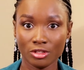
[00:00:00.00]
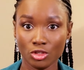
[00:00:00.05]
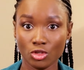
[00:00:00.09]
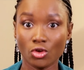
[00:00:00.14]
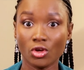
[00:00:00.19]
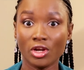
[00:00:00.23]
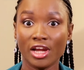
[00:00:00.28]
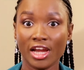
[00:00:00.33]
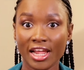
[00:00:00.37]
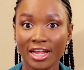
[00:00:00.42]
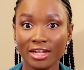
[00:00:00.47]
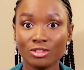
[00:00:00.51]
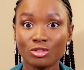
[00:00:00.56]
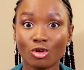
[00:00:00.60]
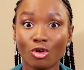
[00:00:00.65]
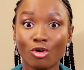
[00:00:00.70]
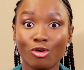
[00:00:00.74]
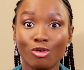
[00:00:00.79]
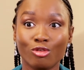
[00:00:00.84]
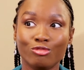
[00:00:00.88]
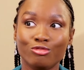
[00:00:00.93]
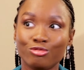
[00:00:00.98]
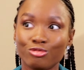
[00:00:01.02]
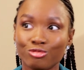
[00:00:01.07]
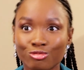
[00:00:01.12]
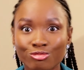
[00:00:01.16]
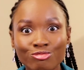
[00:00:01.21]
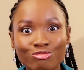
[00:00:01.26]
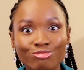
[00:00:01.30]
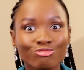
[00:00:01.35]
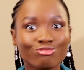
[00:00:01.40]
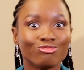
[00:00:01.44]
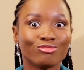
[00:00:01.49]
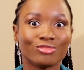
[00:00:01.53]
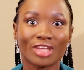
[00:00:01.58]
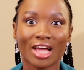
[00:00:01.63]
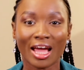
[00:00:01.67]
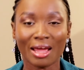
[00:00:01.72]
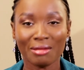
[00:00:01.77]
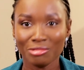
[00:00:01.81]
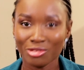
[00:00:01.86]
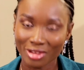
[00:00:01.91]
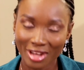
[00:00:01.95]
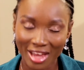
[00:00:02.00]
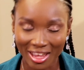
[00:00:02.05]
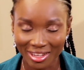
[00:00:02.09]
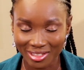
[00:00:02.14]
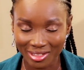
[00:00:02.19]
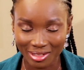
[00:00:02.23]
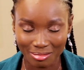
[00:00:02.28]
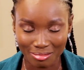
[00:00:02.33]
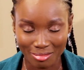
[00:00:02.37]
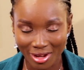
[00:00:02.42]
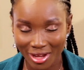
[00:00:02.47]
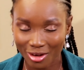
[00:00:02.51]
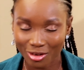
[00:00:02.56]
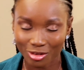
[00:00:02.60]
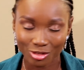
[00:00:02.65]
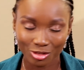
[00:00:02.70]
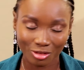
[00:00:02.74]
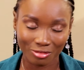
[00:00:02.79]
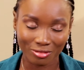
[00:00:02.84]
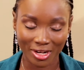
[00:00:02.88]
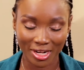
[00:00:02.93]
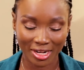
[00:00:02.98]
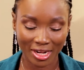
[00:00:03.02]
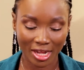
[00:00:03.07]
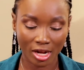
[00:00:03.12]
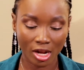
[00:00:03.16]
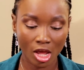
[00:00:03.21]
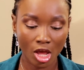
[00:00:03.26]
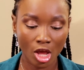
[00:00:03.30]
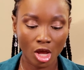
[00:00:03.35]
your length of time you last in bed or stuff like that.